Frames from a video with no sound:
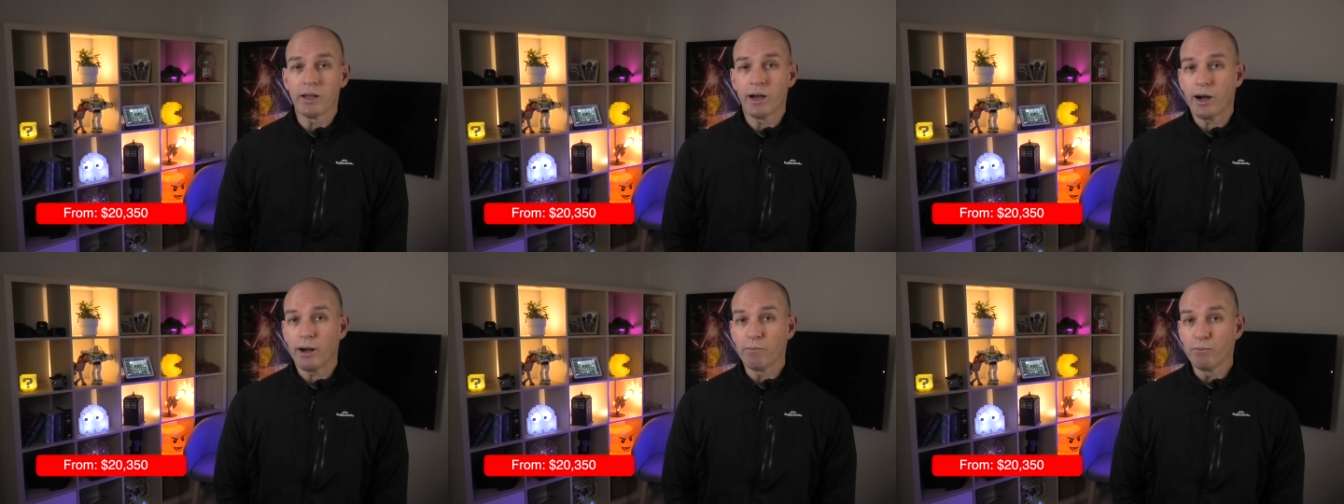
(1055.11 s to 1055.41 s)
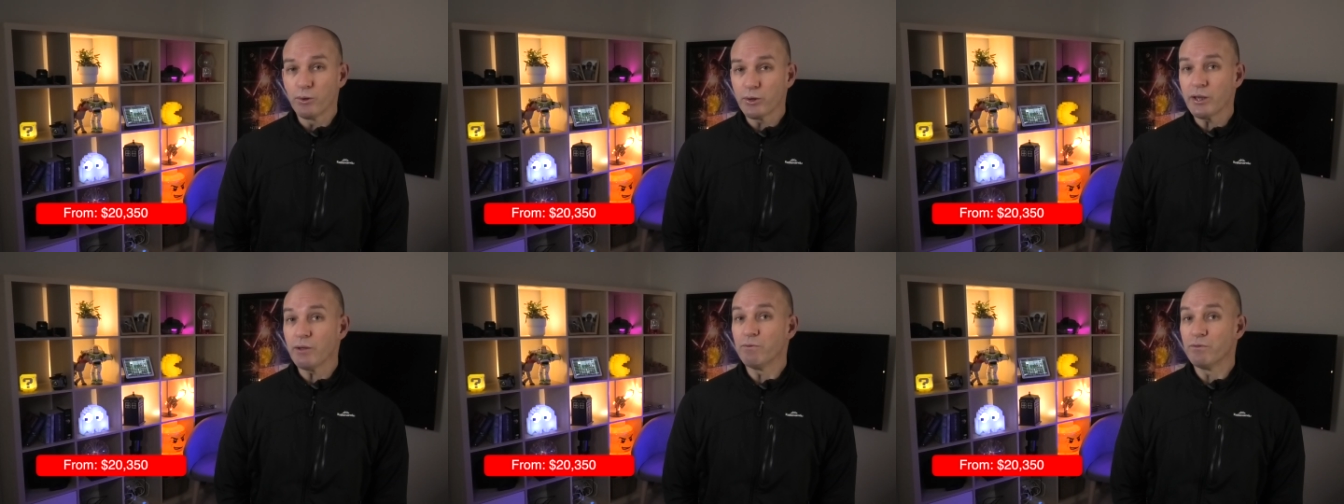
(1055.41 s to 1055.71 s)
I'm
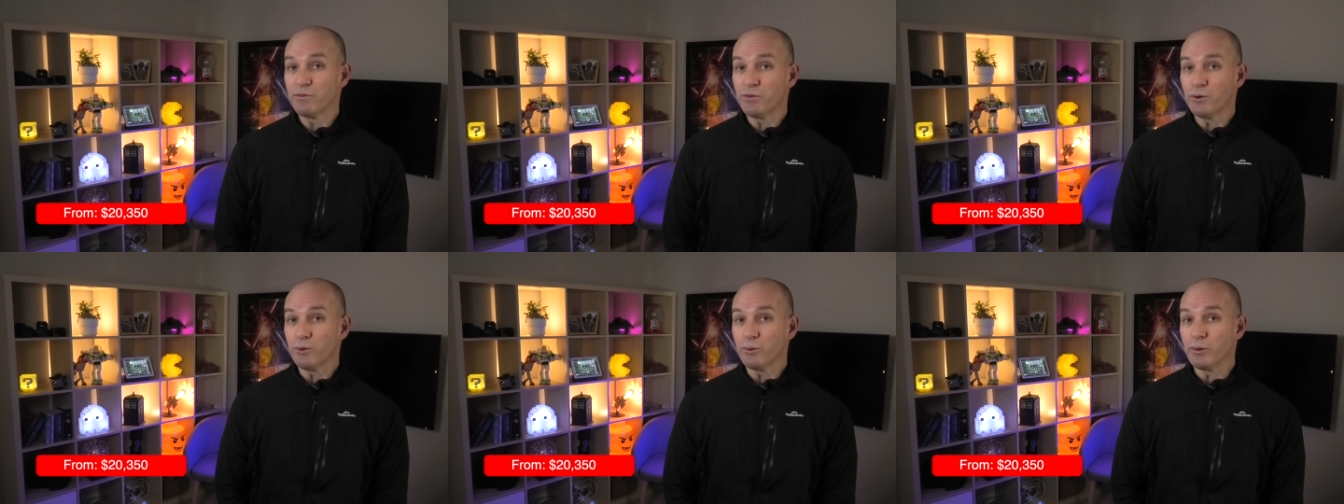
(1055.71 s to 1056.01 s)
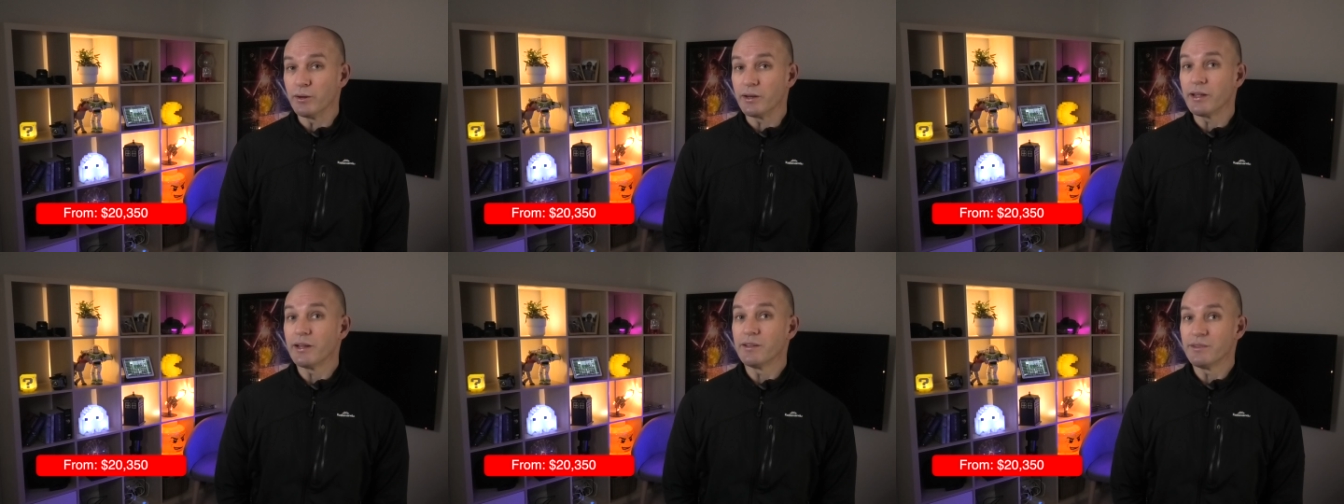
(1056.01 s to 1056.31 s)
looking
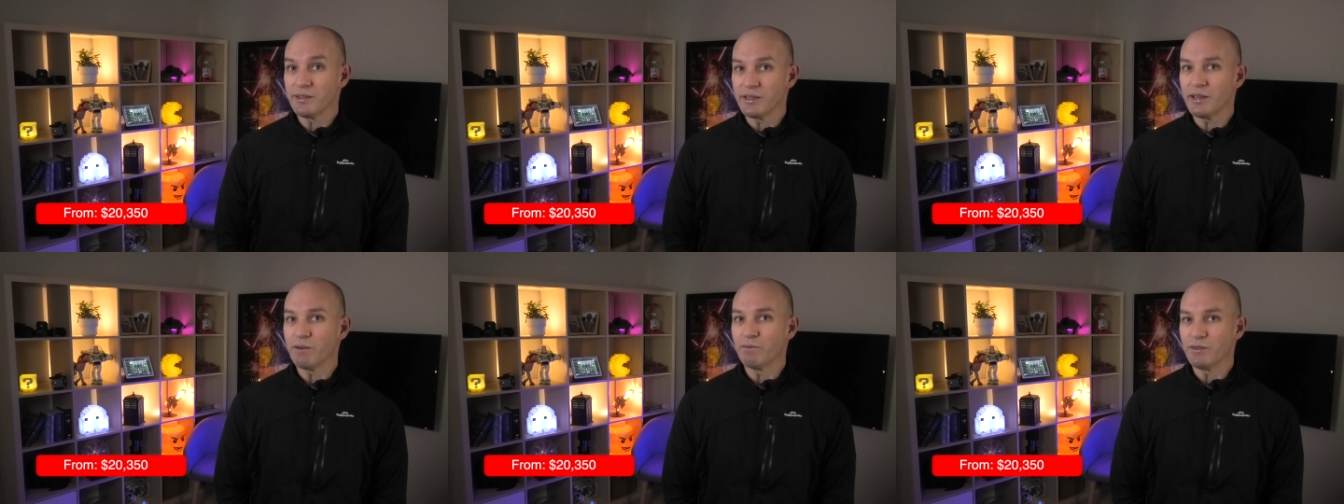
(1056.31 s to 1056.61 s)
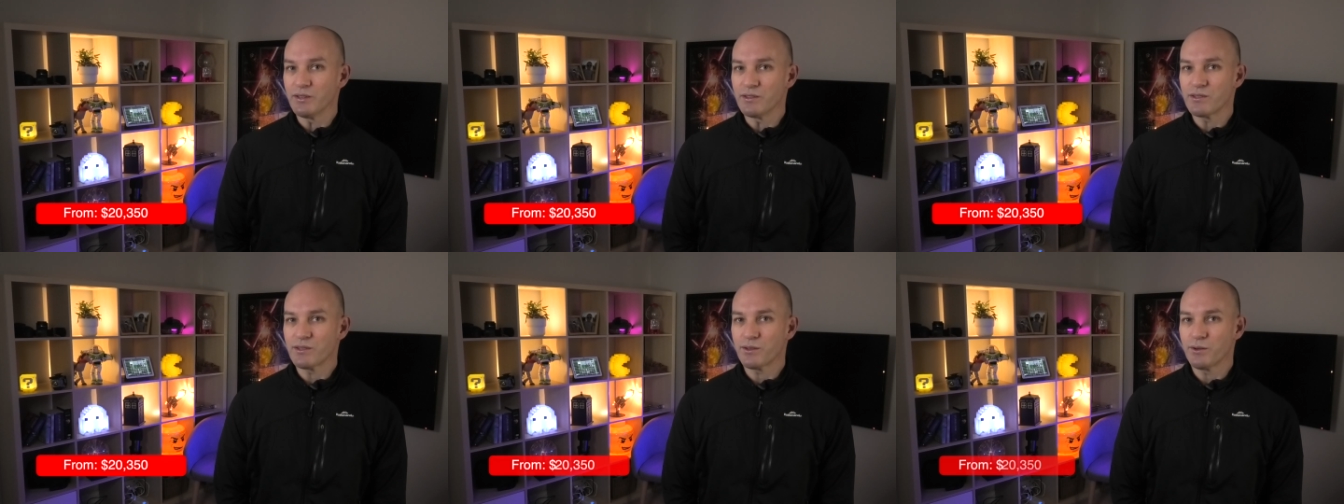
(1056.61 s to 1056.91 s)
forward to giving
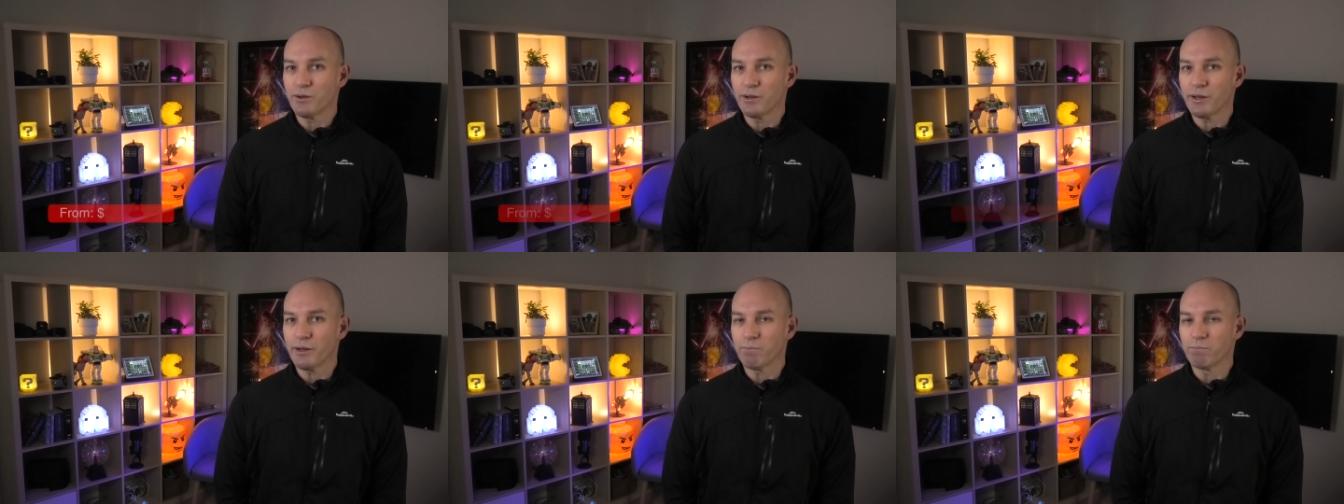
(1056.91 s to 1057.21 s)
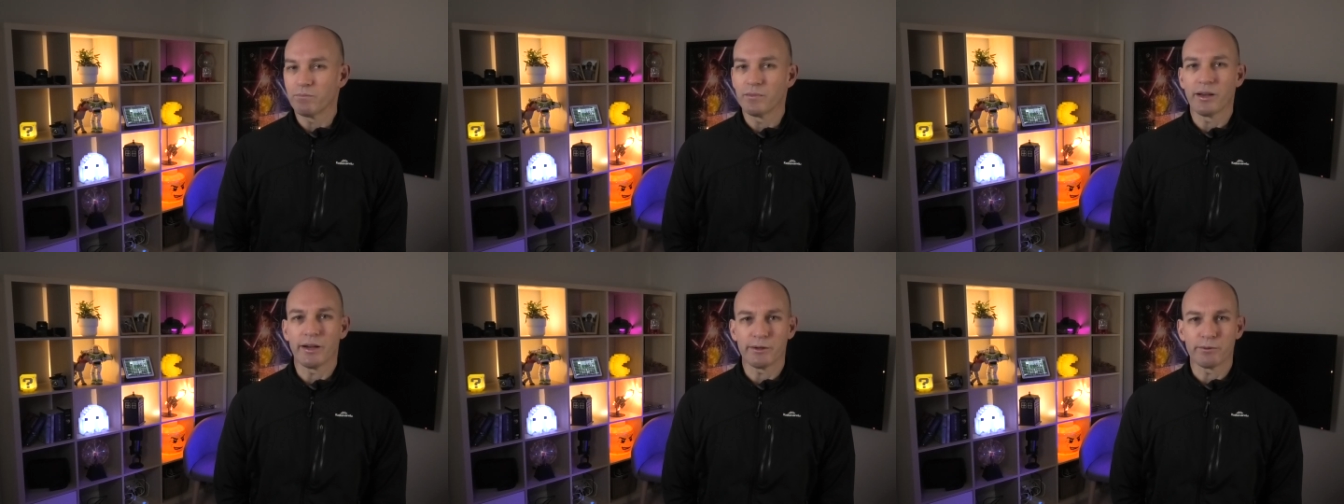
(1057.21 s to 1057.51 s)
this scooter
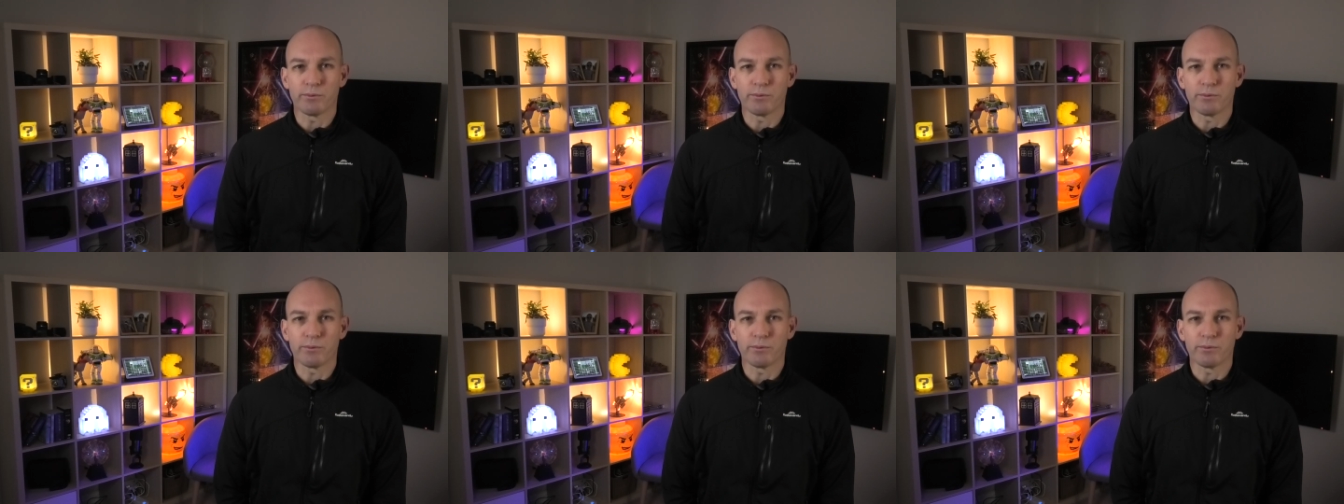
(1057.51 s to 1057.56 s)
a